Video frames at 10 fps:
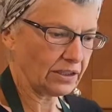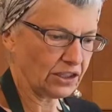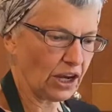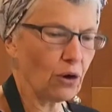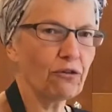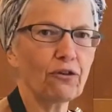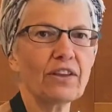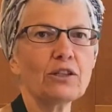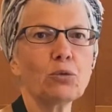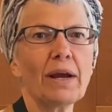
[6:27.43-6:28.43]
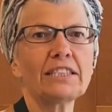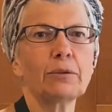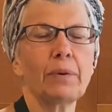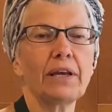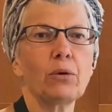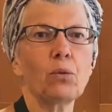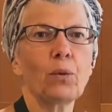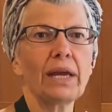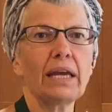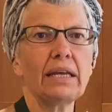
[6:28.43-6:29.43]
So for this recipe,
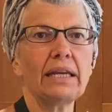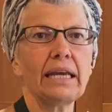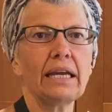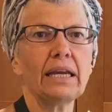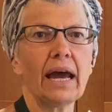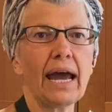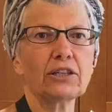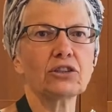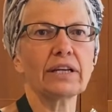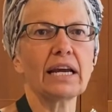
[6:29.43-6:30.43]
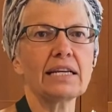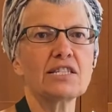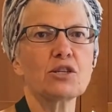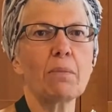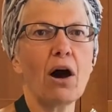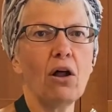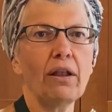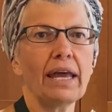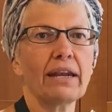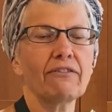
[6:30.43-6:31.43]
we need actually a small
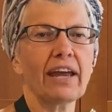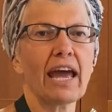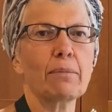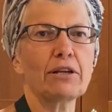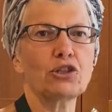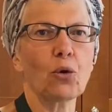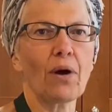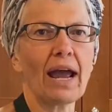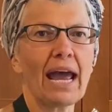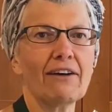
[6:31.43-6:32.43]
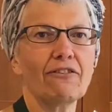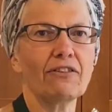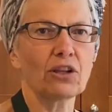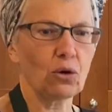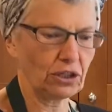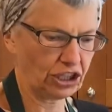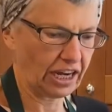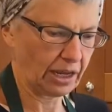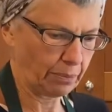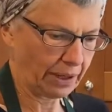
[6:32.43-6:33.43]
head of cabbage or a half of a large
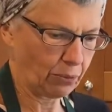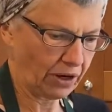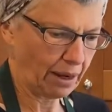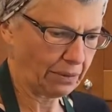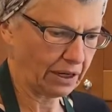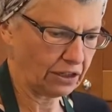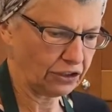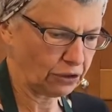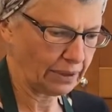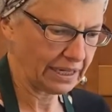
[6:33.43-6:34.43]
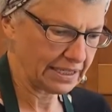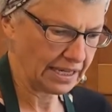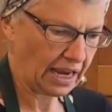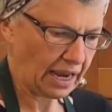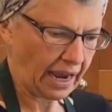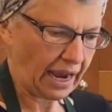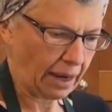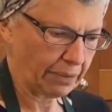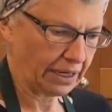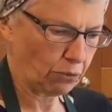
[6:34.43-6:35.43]
head. But what I'm going to do is I'm
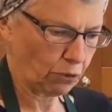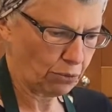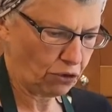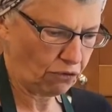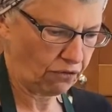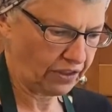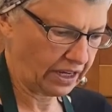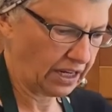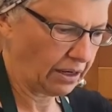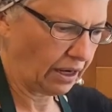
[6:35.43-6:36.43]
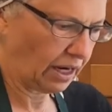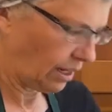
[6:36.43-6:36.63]
going to remove the